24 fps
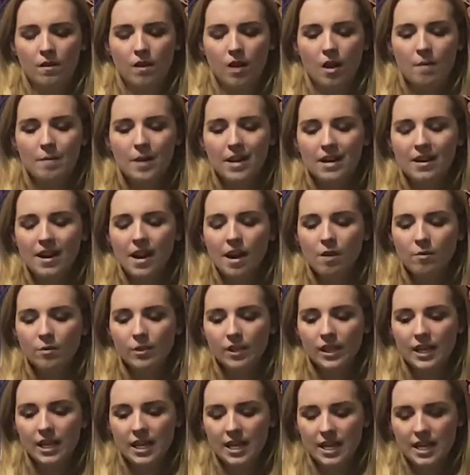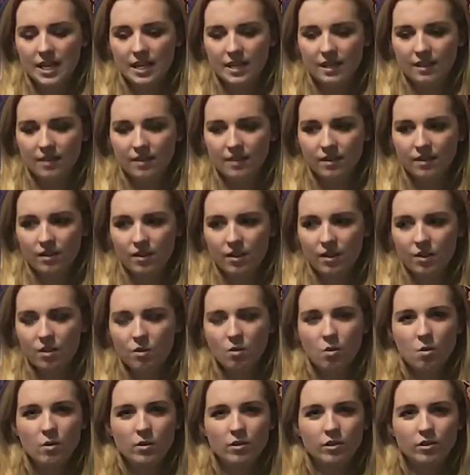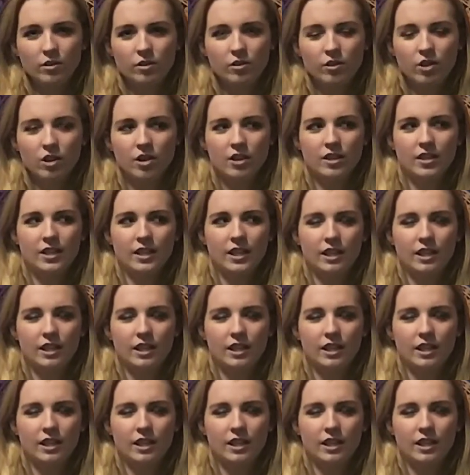About an hour in, the horses started to